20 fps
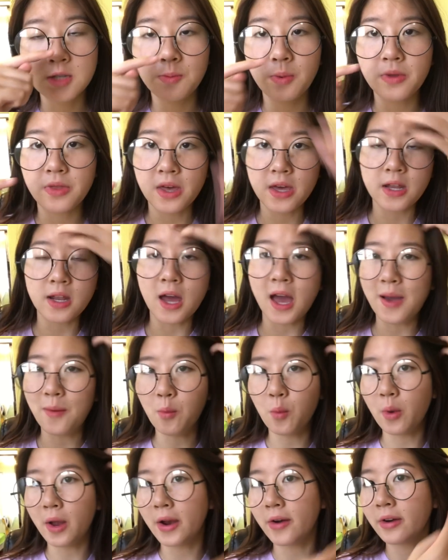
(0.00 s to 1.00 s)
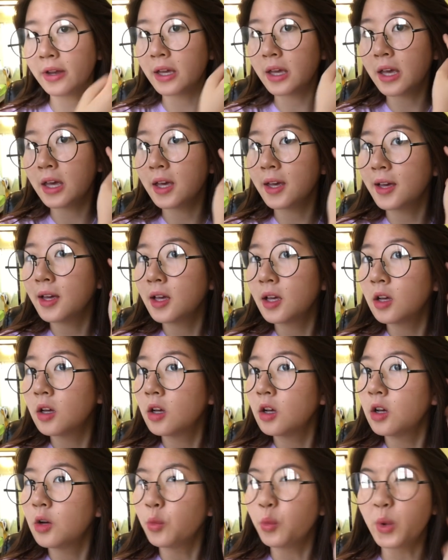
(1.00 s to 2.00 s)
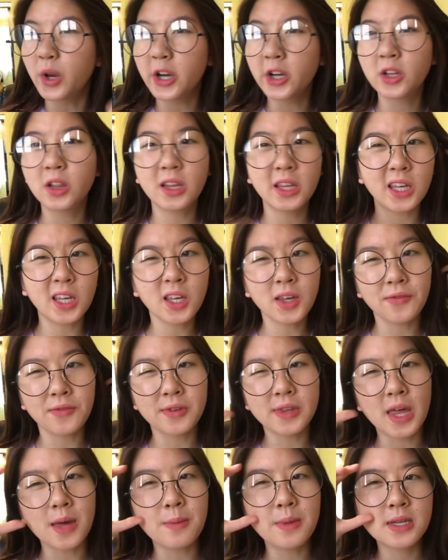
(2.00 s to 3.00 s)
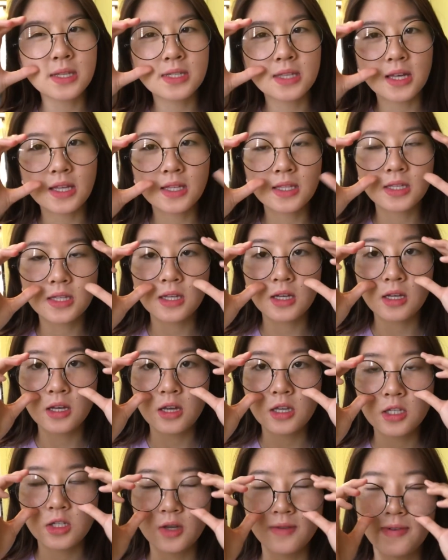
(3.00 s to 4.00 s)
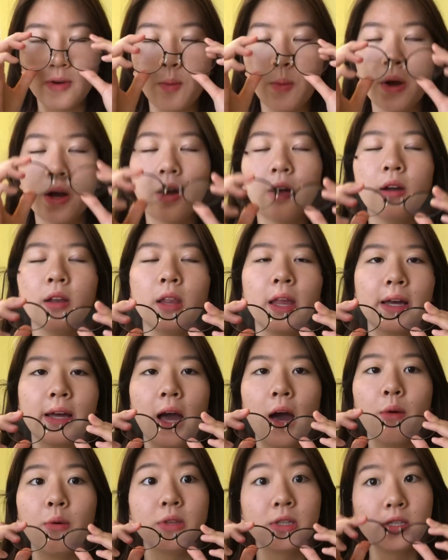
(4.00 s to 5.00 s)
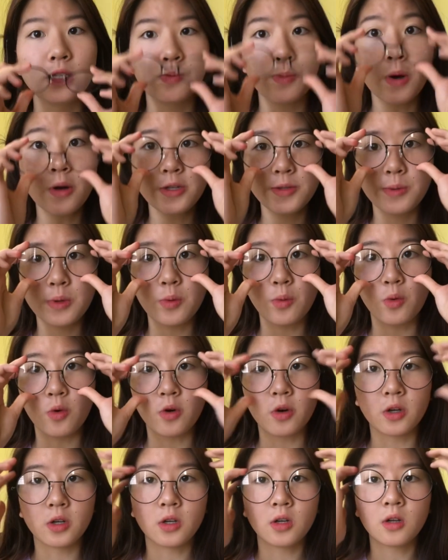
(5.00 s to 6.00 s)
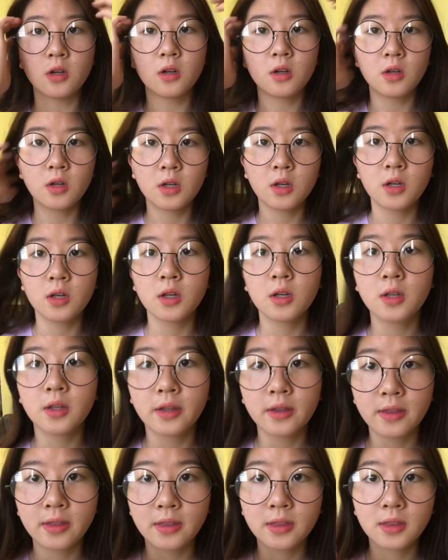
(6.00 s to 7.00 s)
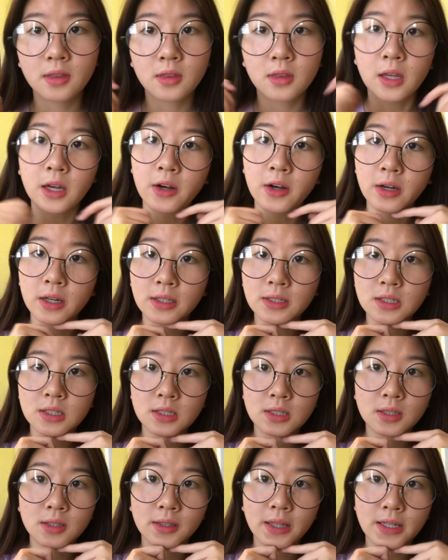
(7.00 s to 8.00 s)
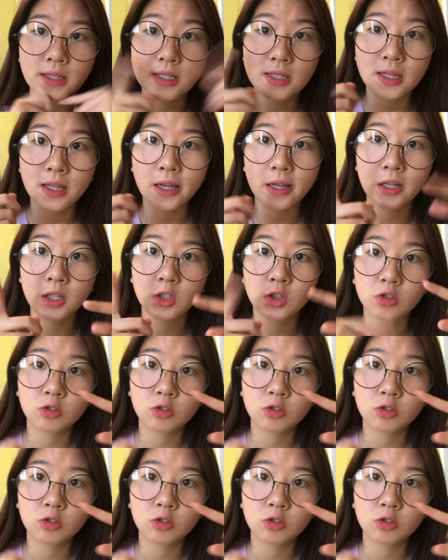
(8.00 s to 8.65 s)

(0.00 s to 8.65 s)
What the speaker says: But then I'm wearing it weirdly, if that makes sense. So if I wear it like how it's supposed to be worn, there it is, that's slant.